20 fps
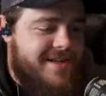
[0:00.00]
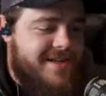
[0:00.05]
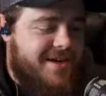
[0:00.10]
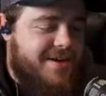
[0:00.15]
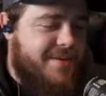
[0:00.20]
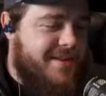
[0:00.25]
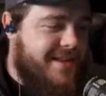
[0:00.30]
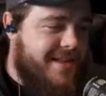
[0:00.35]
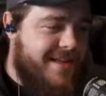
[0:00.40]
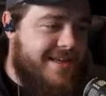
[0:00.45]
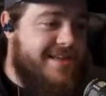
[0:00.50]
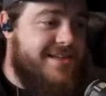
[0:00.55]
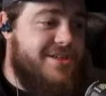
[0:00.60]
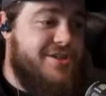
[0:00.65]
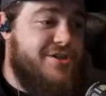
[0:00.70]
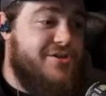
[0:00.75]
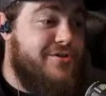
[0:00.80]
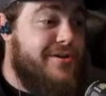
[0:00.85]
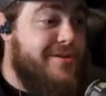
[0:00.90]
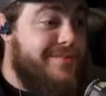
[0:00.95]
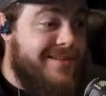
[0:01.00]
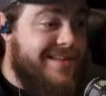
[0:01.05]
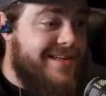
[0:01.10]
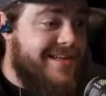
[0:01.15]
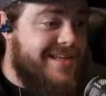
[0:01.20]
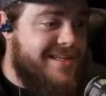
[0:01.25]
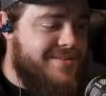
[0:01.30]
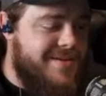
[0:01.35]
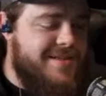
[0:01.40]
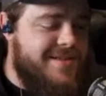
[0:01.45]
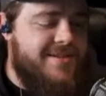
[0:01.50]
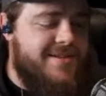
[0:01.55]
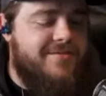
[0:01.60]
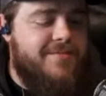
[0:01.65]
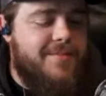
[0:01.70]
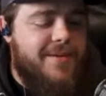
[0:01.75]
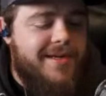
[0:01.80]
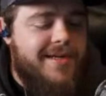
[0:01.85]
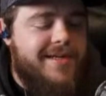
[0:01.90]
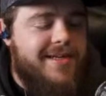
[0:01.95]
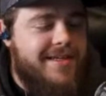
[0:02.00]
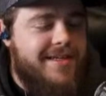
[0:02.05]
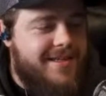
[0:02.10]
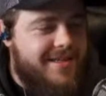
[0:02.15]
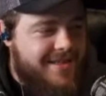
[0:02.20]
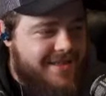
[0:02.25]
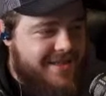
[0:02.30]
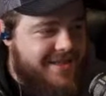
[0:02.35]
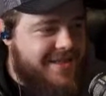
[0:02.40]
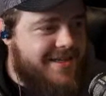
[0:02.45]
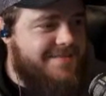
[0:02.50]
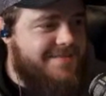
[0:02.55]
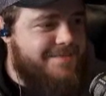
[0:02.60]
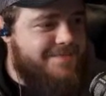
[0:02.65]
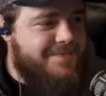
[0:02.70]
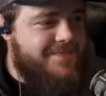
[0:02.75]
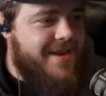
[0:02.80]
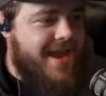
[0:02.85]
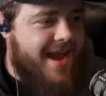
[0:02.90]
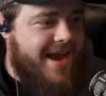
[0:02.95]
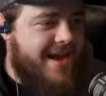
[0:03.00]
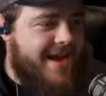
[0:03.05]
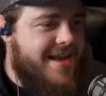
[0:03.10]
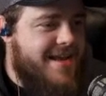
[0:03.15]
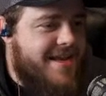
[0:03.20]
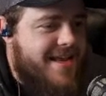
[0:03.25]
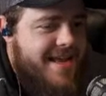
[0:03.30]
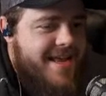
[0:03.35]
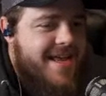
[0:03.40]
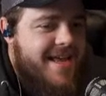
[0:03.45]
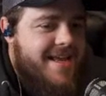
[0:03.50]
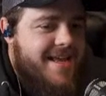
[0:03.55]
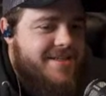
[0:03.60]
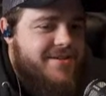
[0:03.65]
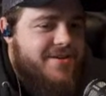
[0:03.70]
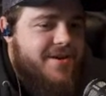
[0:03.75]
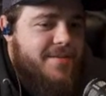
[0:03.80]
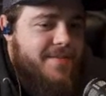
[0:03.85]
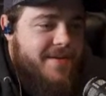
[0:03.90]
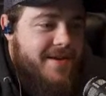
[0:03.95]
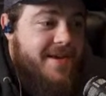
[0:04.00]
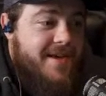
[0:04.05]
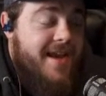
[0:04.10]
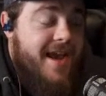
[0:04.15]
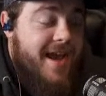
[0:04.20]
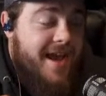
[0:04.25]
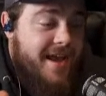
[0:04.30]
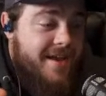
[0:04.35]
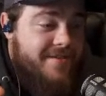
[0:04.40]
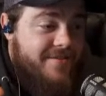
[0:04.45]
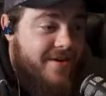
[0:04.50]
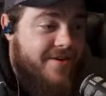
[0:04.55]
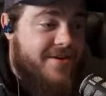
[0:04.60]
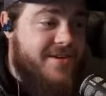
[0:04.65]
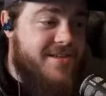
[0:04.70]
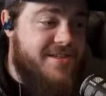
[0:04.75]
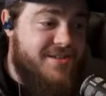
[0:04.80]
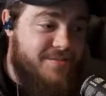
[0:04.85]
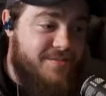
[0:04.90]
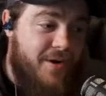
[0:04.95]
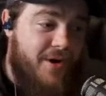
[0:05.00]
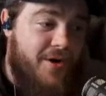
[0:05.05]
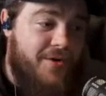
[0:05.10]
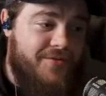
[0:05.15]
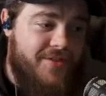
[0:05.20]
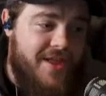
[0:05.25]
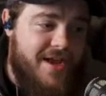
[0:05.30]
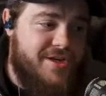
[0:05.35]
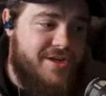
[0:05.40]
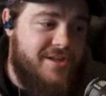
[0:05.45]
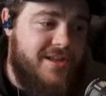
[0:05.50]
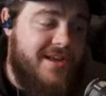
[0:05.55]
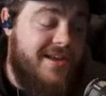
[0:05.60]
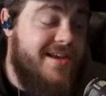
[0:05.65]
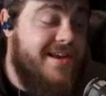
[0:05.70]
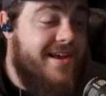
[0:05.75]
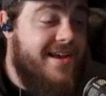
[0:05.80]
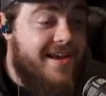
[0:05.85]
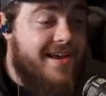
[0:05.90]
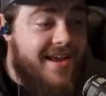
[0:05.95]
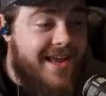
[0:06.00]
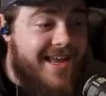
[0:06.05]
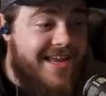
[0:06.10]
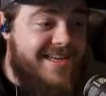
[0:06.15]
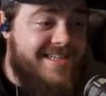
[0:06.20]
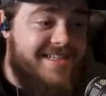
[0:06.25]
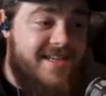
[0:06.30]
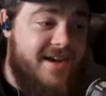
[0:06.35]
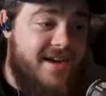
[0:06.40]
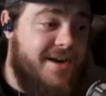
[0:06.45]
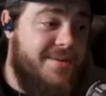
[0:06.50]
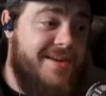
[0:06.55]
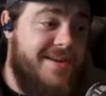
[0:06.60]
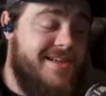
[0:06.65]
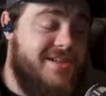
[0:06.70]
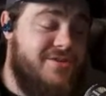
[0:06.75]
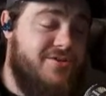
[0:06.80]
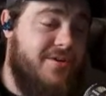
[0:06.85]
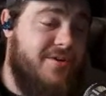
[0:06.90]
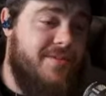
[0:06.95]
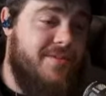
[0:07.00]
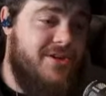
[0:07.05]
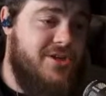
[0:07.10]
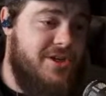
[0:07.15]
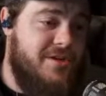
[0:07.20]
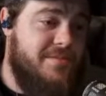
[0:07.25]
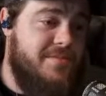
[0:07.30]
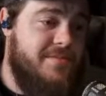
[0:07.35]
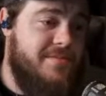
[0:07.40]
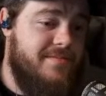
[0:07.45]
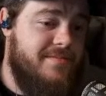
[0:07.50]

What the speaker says: not going to be like extremely expensive, but yeah, it's going to be a very small flashlight, and it's not going to be extremely cheap.